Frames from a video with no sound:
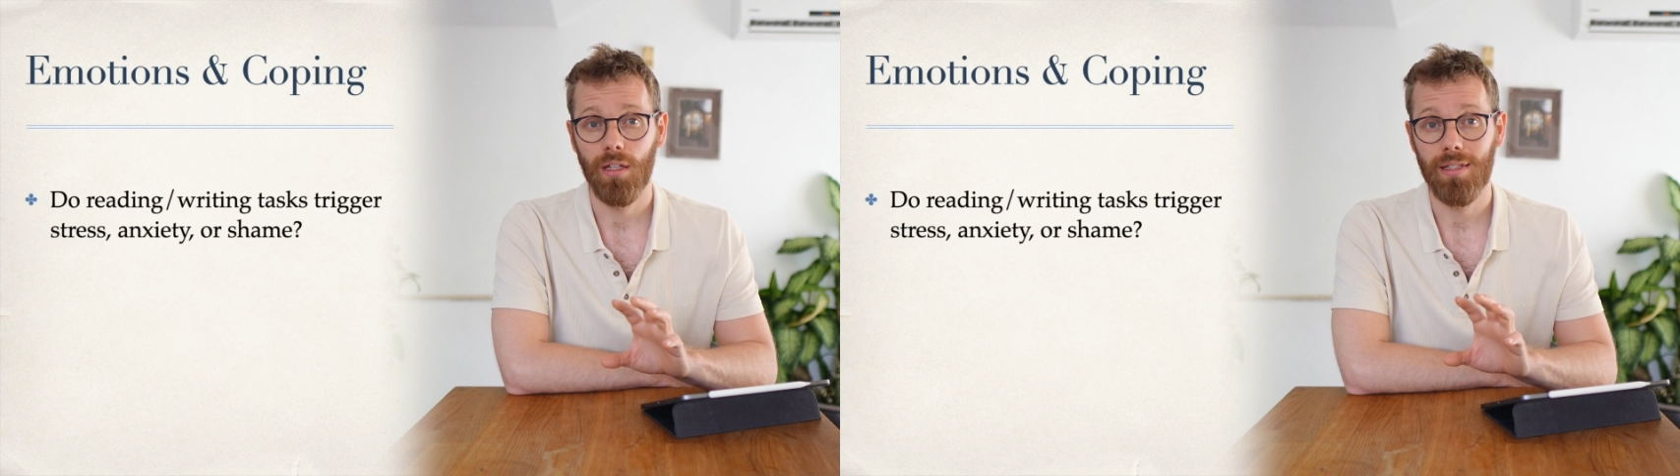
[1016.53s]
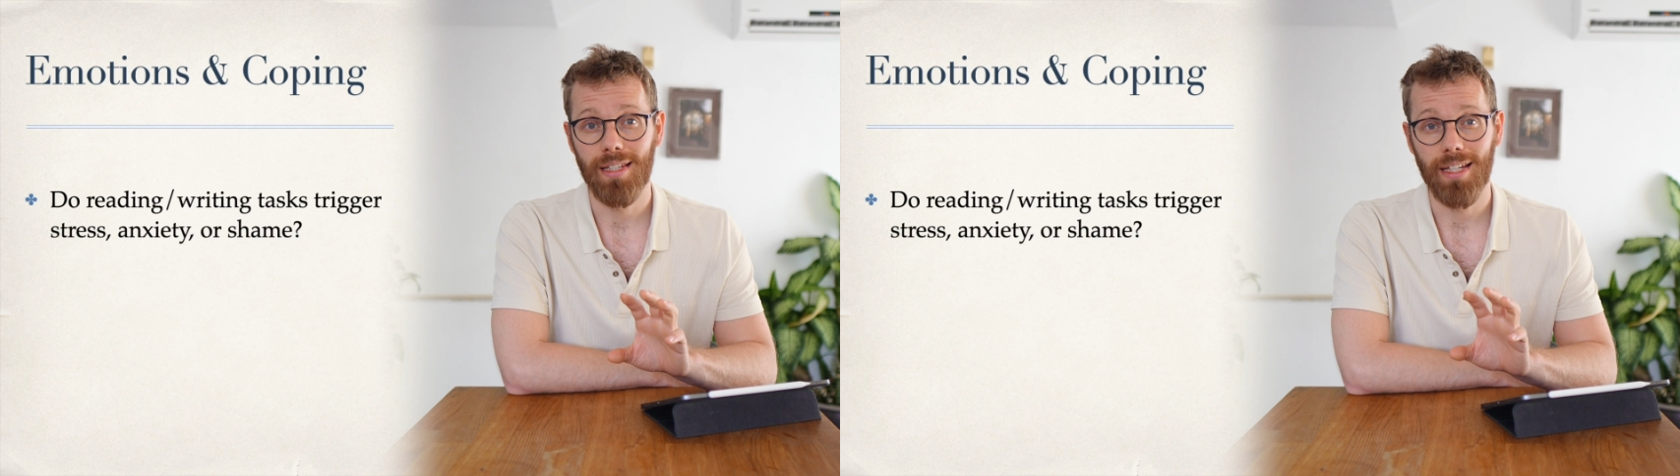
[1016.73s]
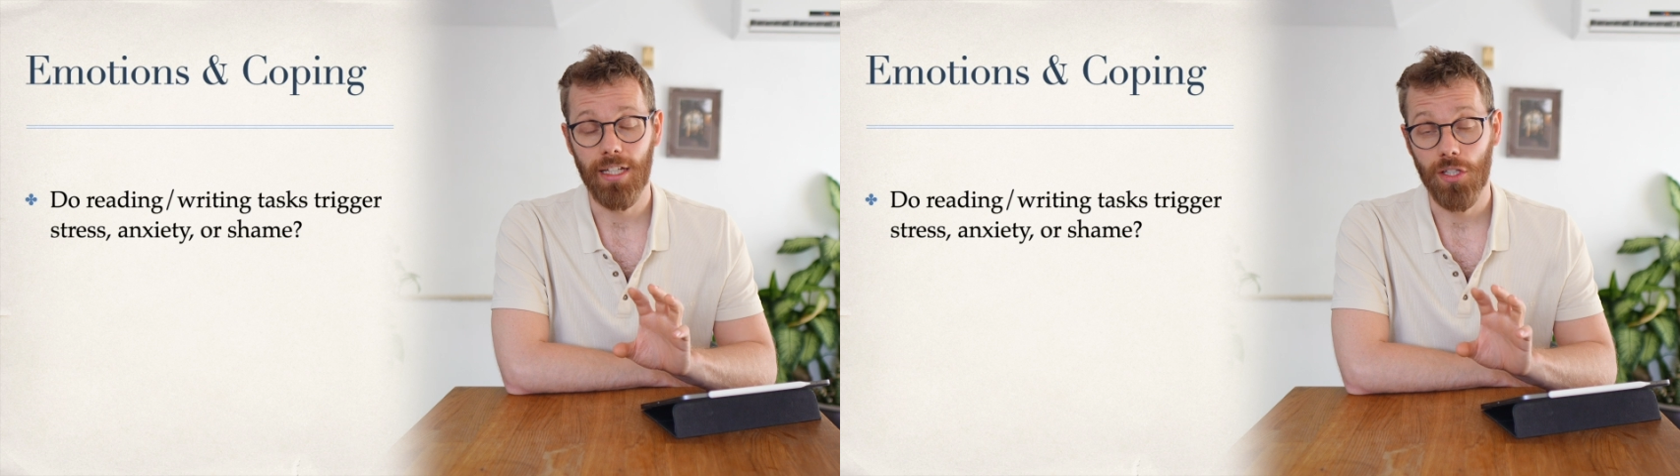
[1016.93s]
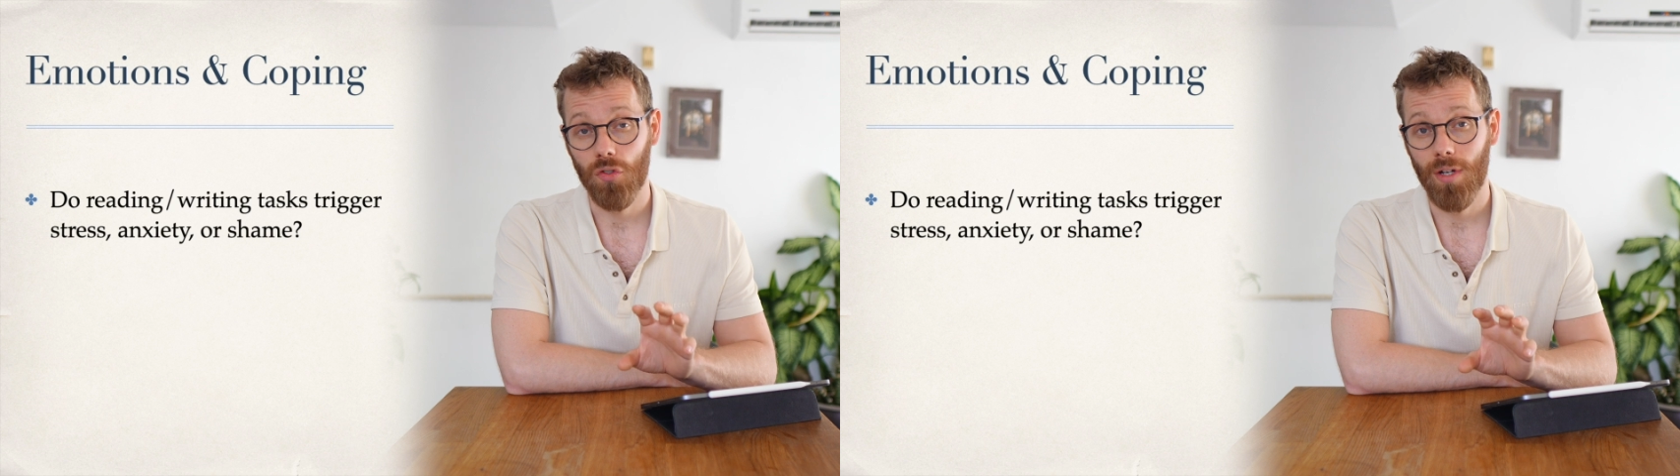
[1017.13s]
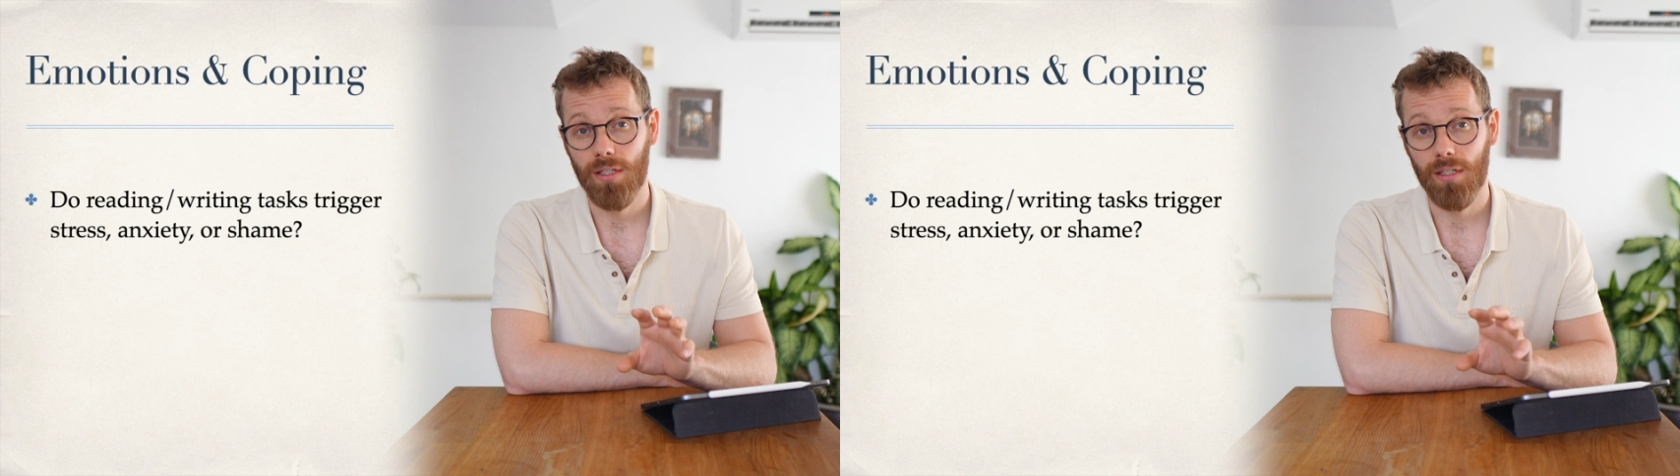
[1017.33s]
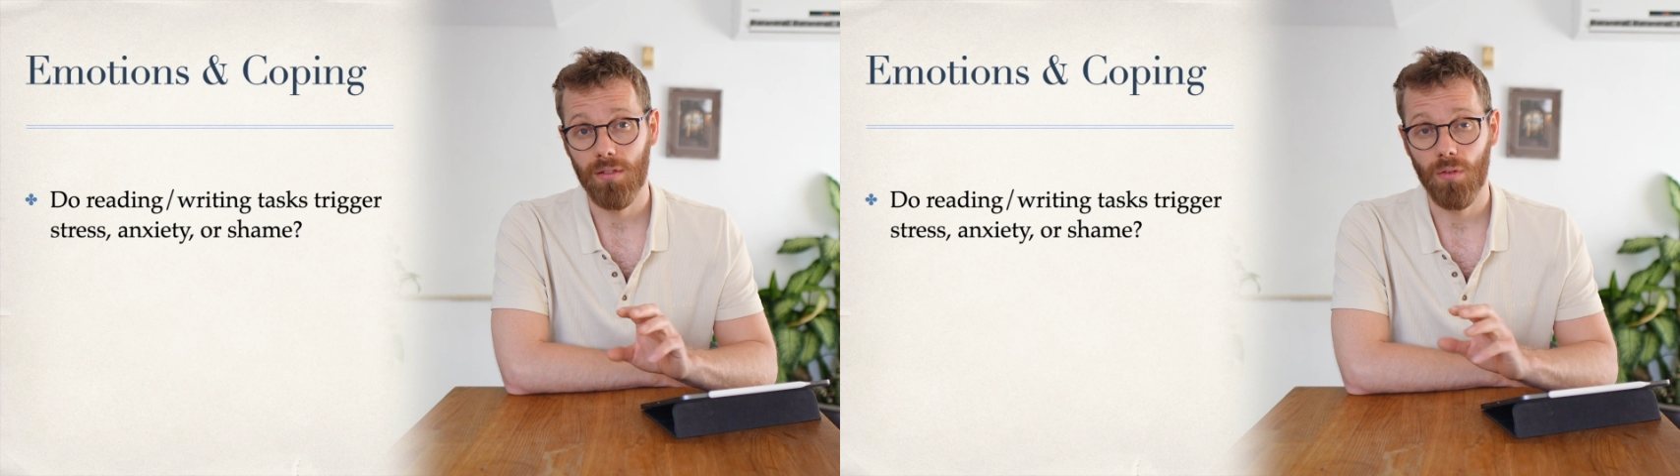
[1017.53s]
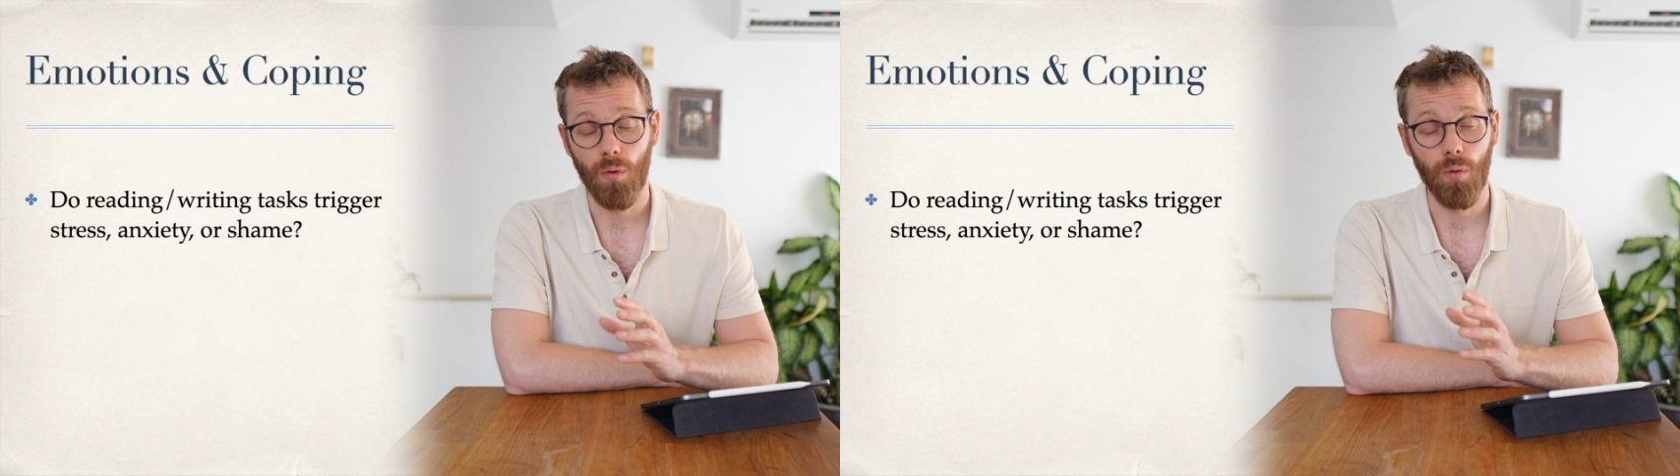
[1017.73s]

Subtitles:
Let's say stress